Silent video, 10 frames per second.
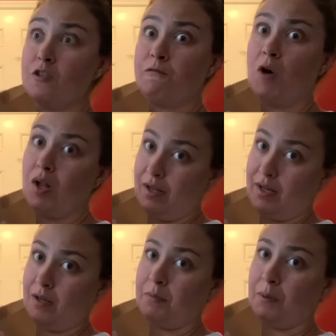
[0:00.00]
fallen
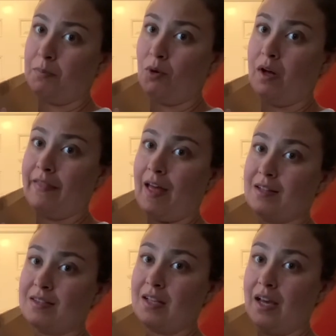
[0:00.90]
on people and
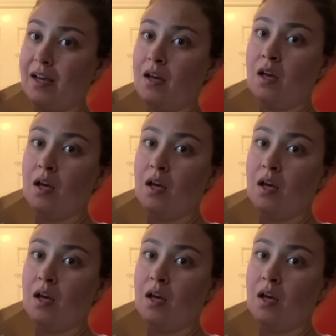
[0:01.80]
that's like